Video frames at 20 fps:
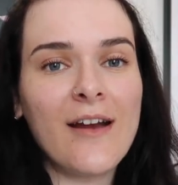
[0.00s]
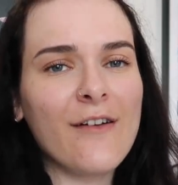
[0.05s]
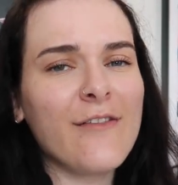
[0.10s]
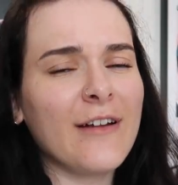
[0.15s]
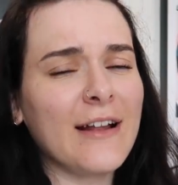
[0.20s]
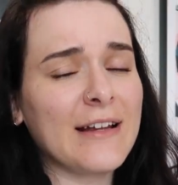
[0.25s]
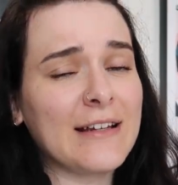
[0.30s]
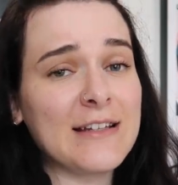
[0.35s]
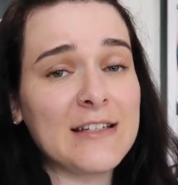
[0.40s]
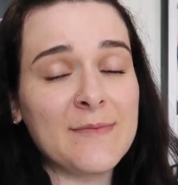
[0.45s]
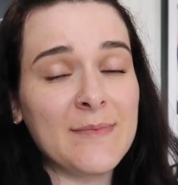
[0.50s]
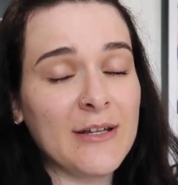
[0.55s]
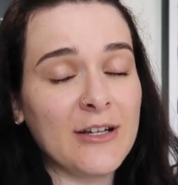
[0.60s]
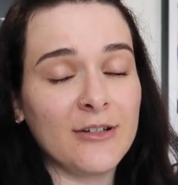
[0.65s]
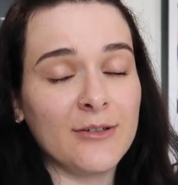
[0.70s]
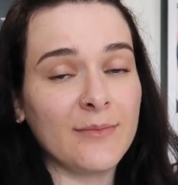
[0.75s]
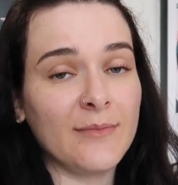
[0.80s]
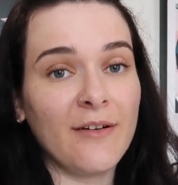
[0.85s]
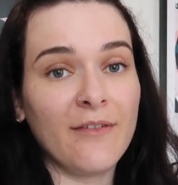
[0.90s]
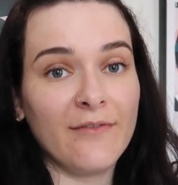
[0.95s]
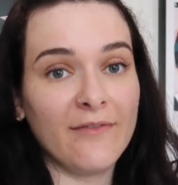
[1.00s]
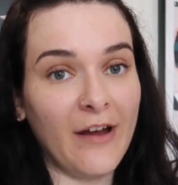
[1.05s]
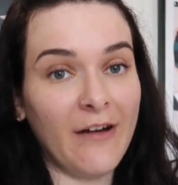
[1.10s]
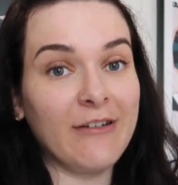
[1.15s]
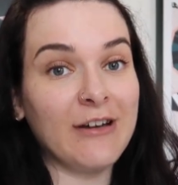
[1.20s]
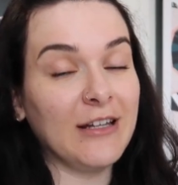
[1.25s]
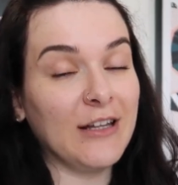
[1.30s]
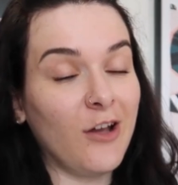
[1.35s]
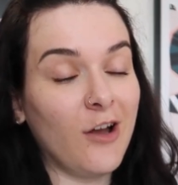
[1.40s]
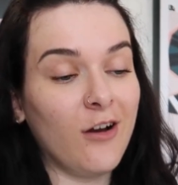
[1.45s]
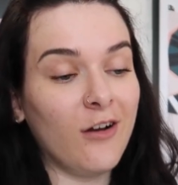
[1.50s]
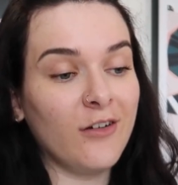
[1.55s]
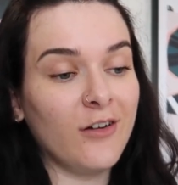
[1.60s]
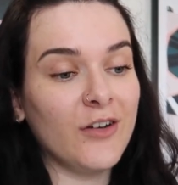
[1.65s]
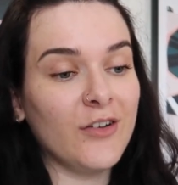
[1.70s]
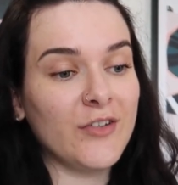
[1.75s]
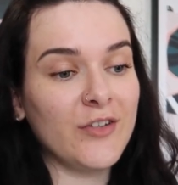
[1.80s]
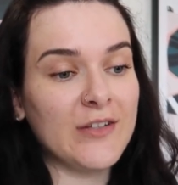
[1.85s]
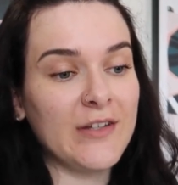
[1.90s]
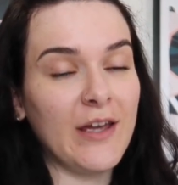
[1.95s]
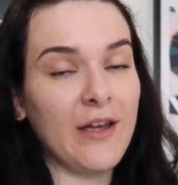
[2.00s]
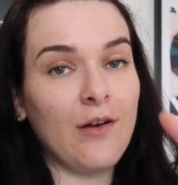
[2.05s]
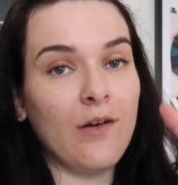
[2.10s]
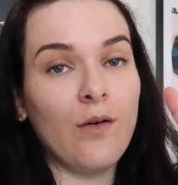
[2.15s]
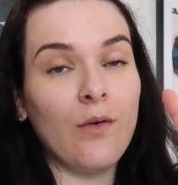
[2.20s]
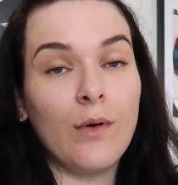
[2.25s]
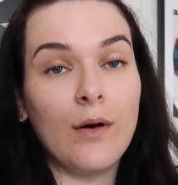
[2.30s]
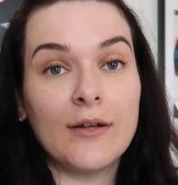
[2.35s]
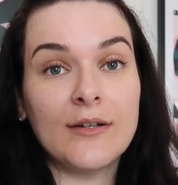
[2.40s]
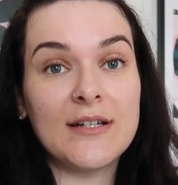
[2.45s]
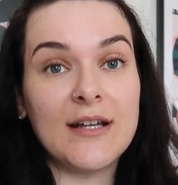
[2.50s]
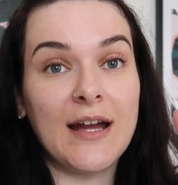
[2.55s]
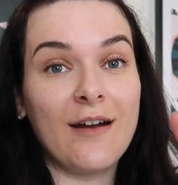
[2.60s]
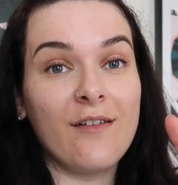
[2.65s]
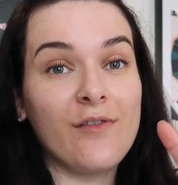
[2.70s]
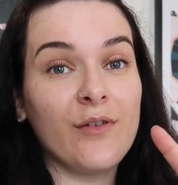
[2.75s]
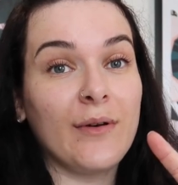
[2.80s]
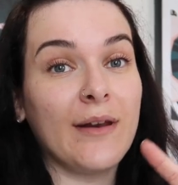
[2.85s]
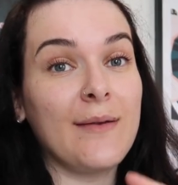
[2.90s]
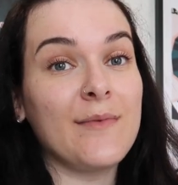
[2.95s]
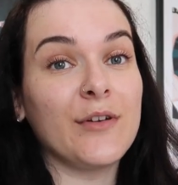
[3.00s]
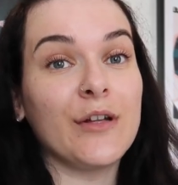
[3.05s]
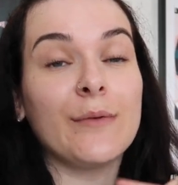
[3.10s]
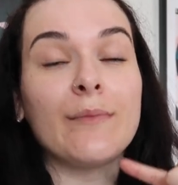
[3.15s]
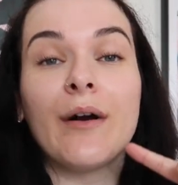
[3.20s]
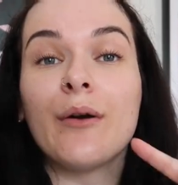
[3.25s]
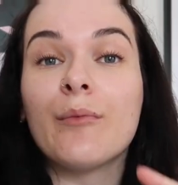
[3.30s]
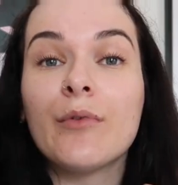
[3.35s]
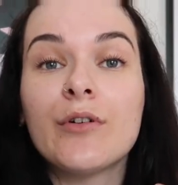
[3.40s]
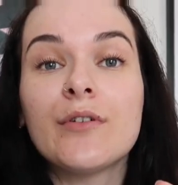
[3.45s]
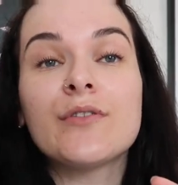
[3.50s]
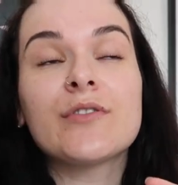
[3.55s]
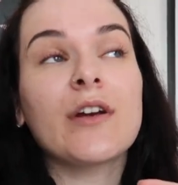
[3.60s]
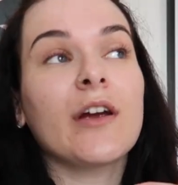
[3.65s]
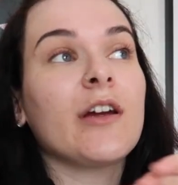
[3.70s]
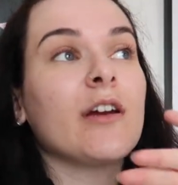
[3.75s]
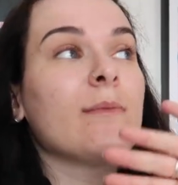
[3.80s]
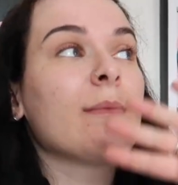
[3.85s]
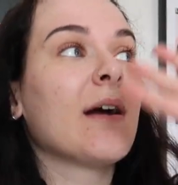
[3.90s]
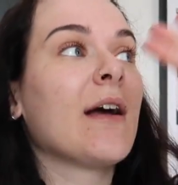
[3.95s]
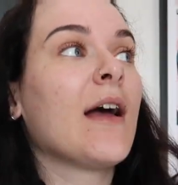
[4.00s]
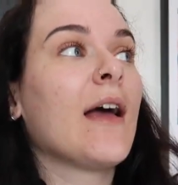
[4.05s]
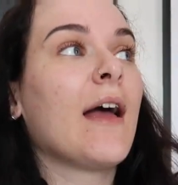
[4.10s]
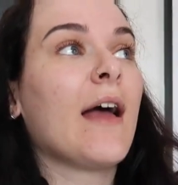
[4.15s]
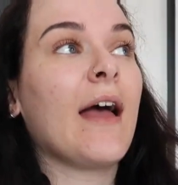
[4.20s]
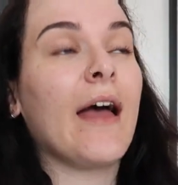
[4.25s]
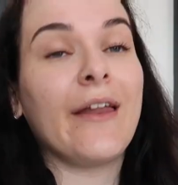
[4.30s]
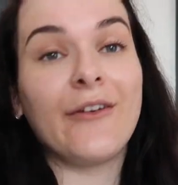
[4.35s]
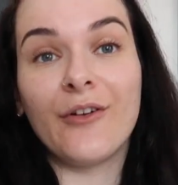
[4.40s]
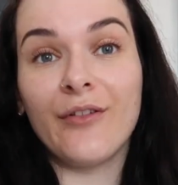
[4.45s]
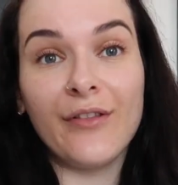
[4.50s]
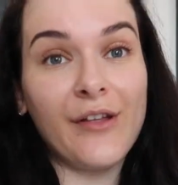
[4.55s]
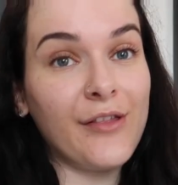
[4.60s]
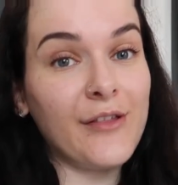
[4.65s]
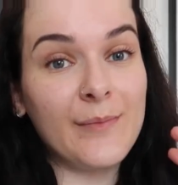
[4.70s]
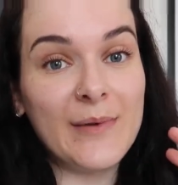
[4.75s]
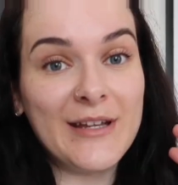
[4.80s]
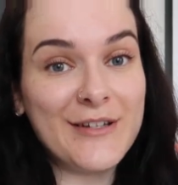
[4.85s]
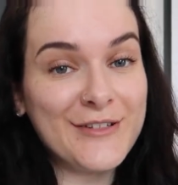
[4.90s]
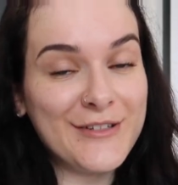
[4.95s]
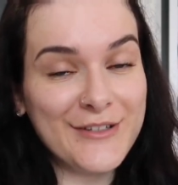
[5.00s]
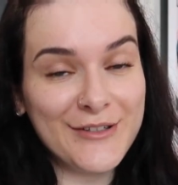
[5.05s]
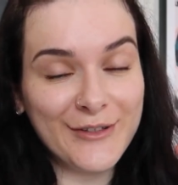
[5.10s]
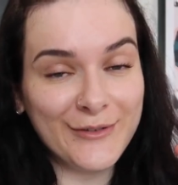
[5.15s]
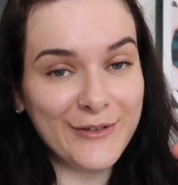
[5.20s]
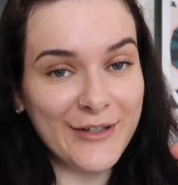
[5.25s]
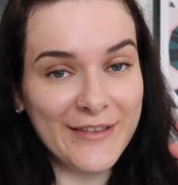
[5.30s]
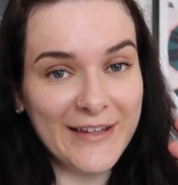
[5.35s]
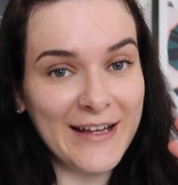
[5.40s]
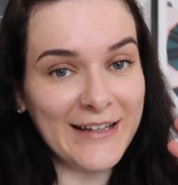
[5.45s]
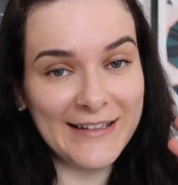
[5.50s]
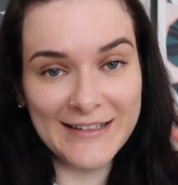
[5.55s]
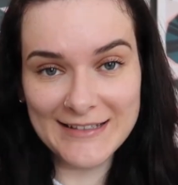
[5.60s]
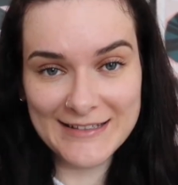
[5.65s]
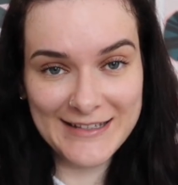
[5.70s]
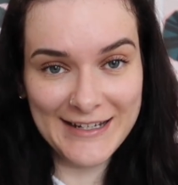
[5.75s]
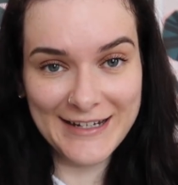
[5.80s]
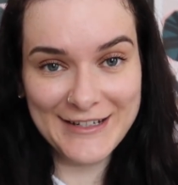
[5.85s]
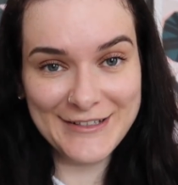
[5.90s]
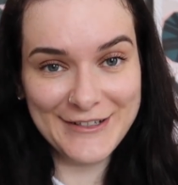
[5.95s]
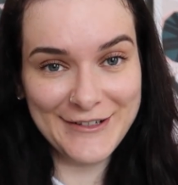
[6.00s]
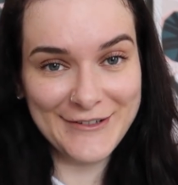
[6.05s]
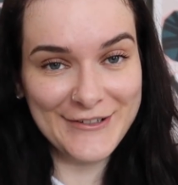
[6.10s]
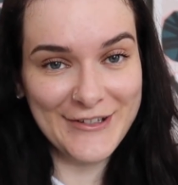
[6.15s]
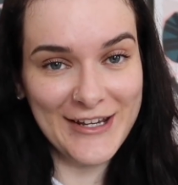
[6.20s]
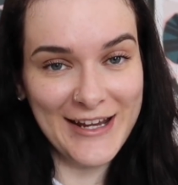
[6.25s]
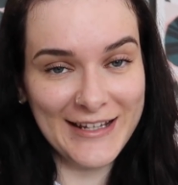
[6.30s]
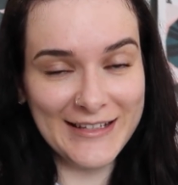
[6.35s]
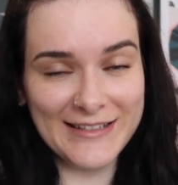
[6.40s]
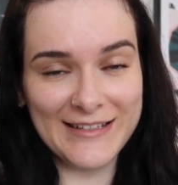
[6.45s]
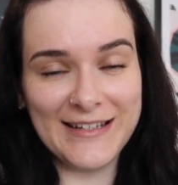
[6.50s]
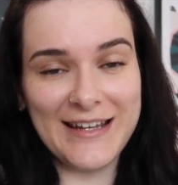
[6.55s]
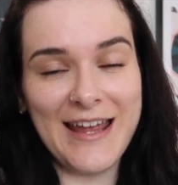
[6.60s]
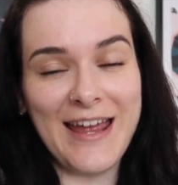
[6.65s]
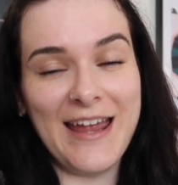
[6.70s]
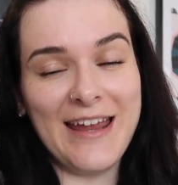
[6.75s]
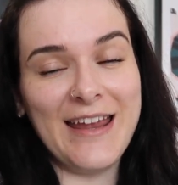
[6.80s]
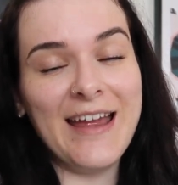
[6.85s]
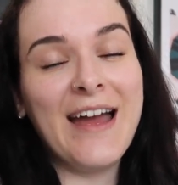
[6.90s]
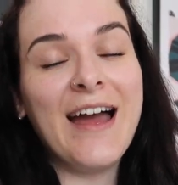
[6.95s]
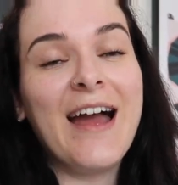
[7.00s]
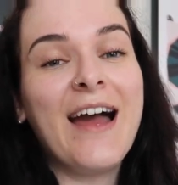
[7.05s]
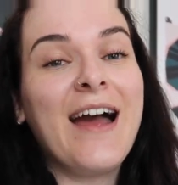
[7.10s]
I feel like it's become very long, so watch out for when I'm doing my wardrobe and all the other bits you saw on that list that I showed you yesterday.